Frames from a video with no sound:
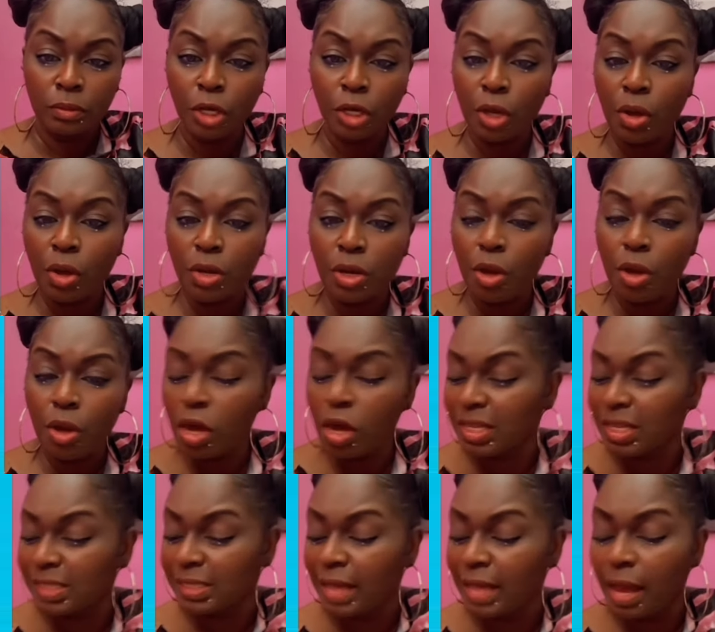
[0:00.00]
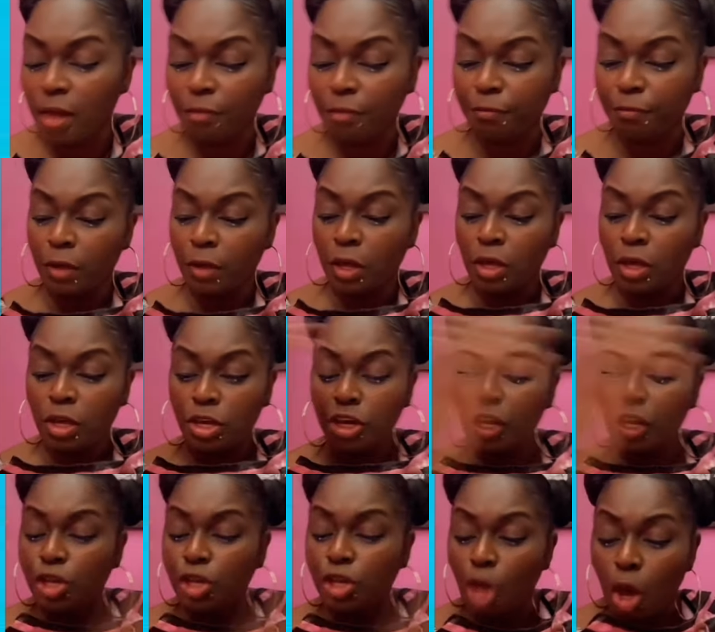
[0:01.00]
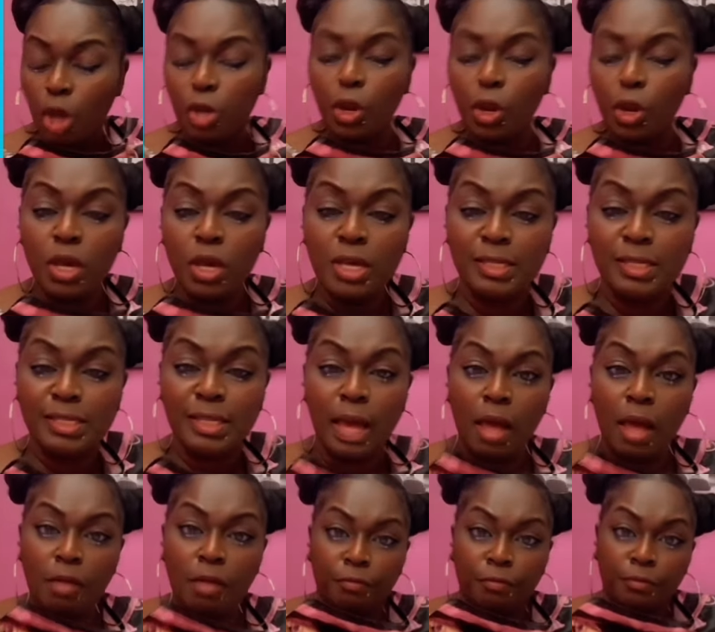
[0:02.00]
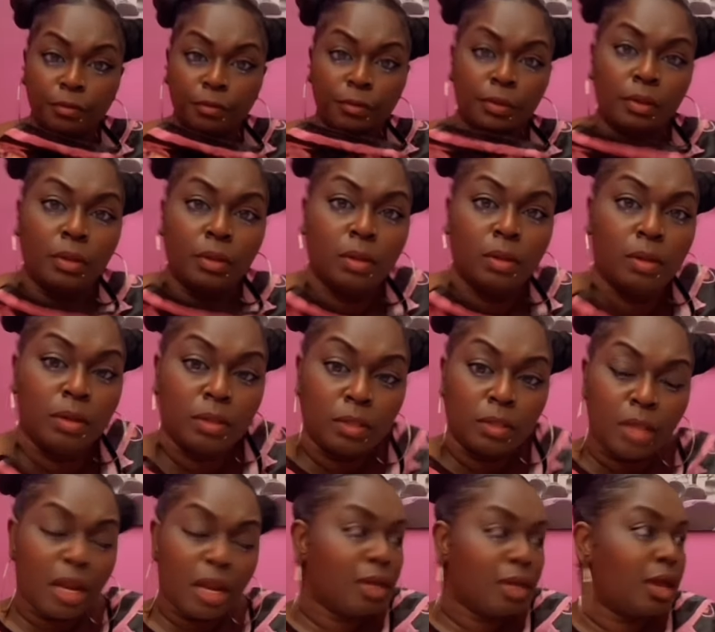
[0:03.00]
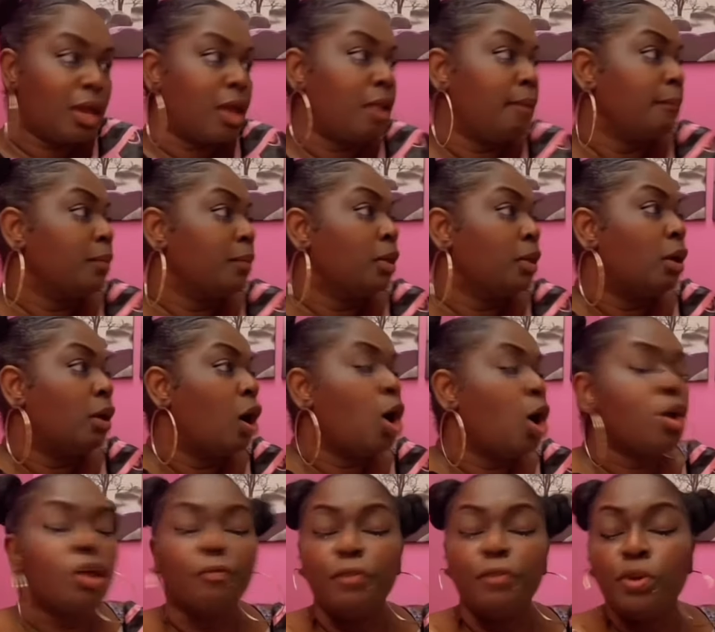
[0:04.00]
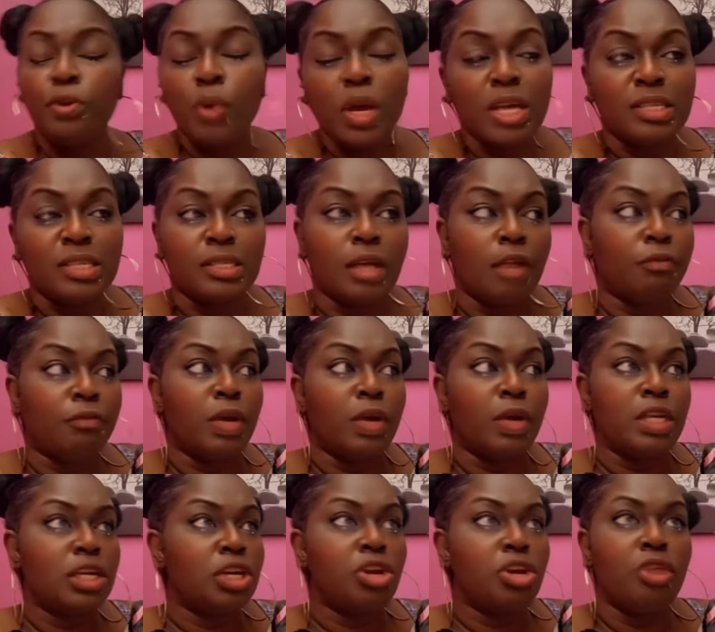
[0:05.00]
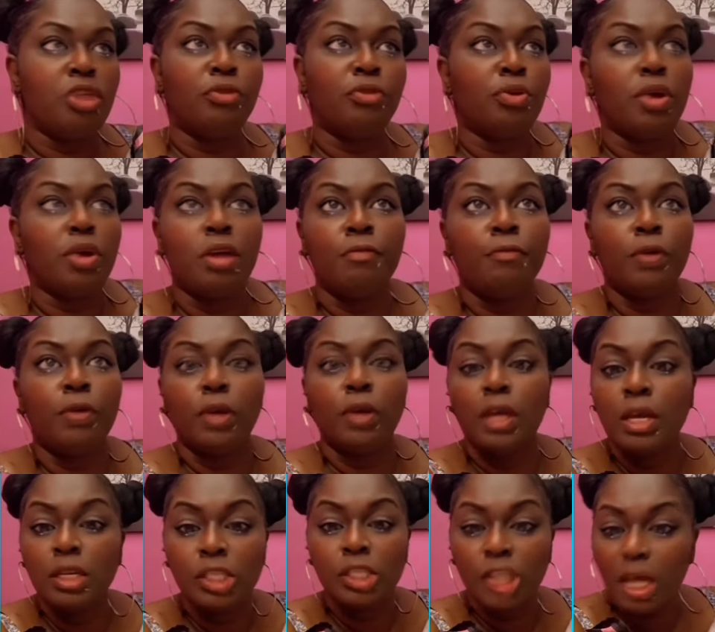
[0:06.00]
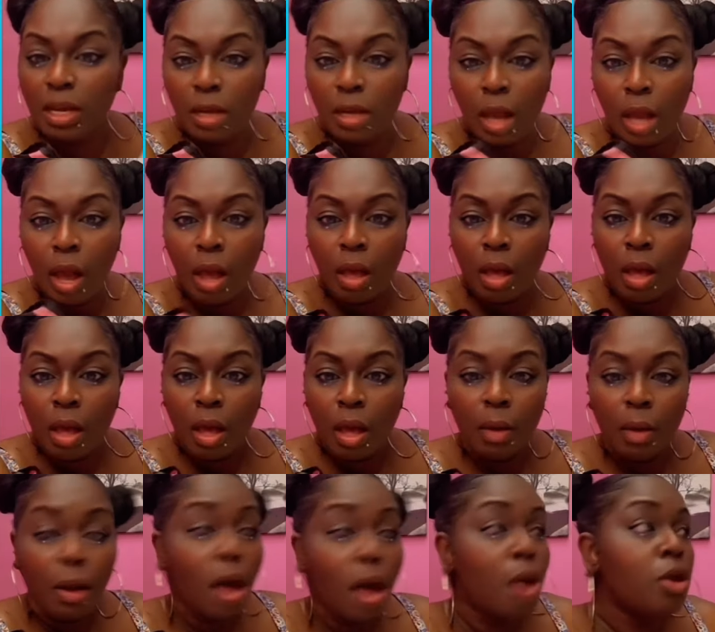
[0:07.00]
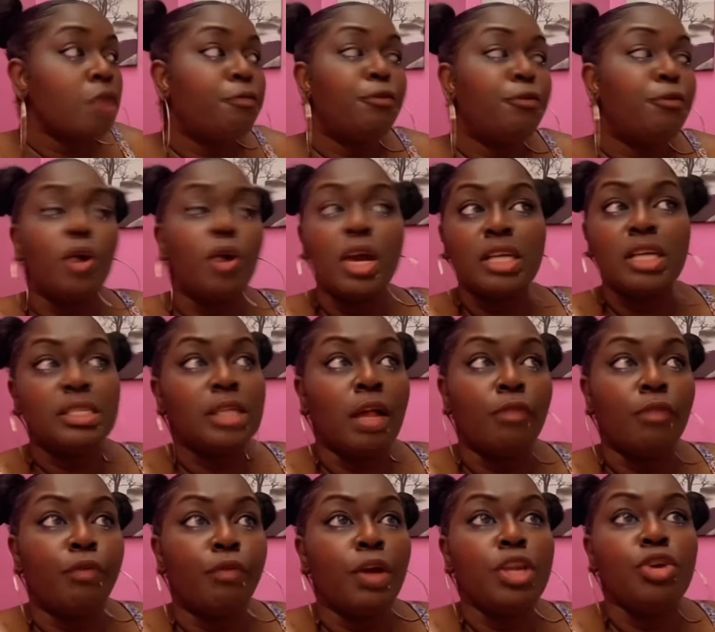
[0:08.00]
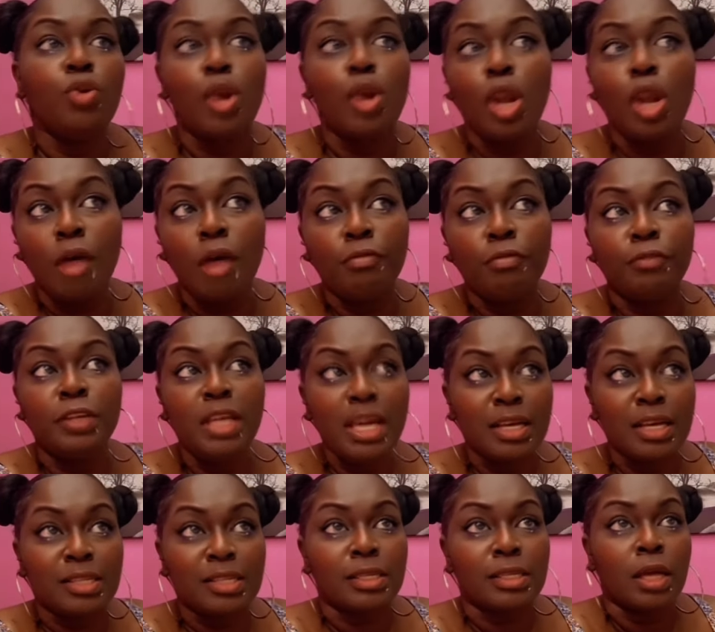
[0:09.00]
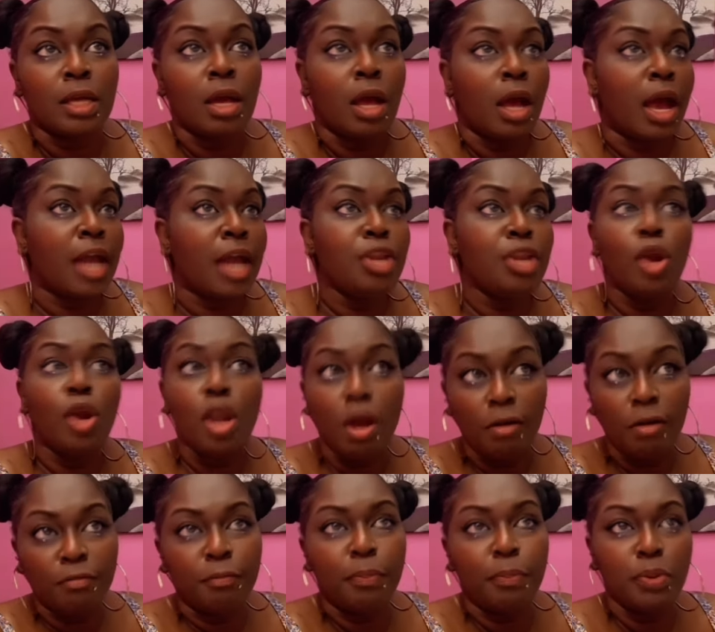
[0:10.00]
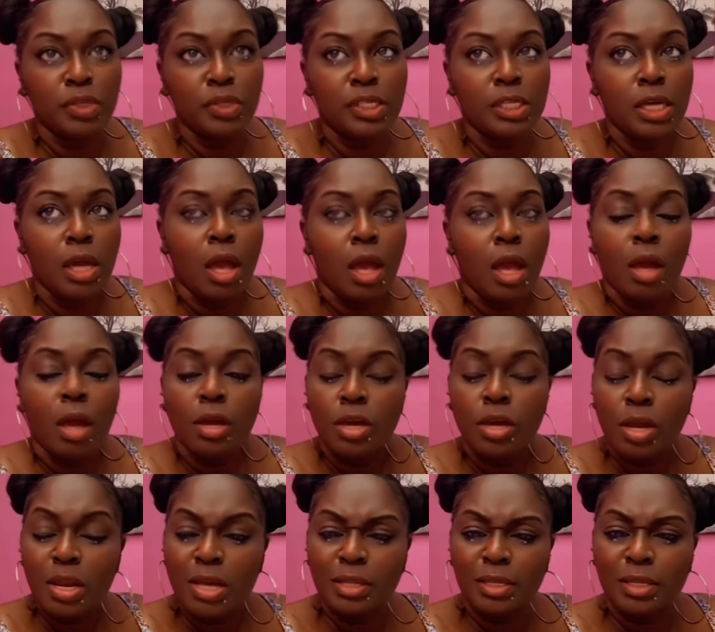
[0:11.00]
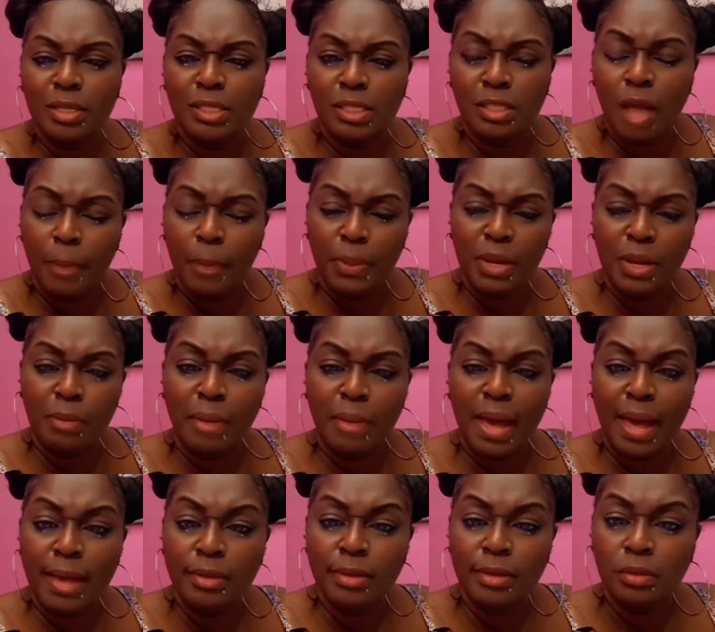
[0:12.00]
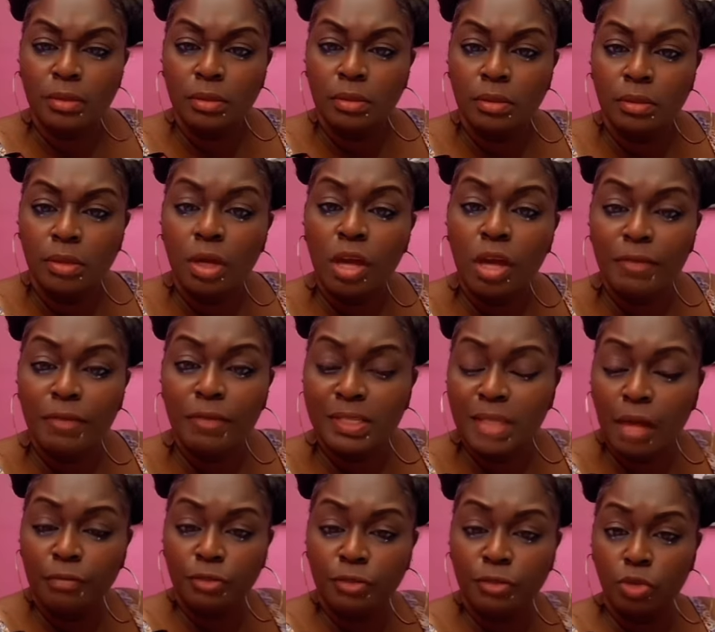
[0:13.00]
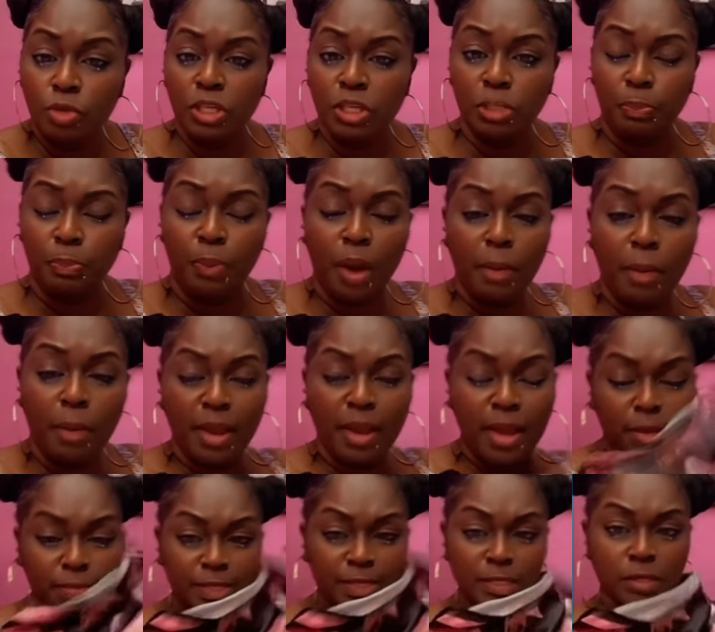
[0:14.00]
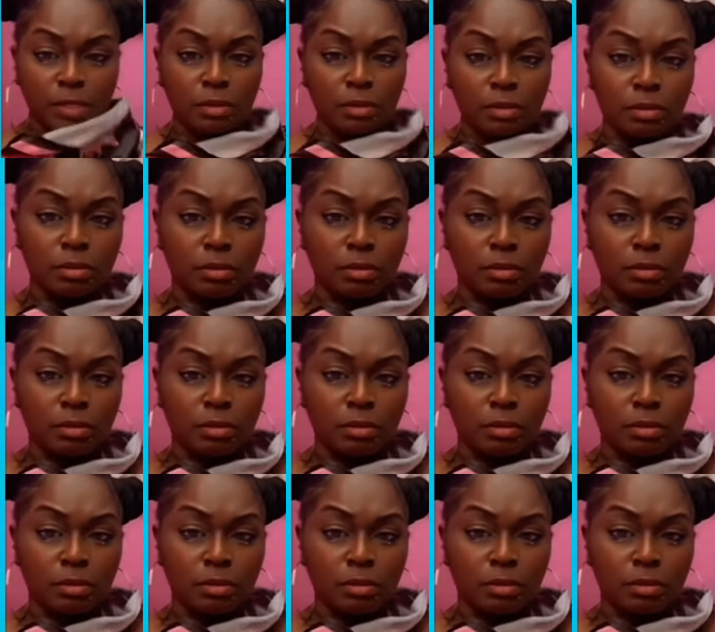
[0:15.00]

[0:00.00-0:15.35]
You don't know yourself. You don't know yourself. Then again, how you know yourself when you don't even know your fucking gender? How you know yourself when you love dicks and you love pussy? You need to stop it, man. You give yourself too much problems.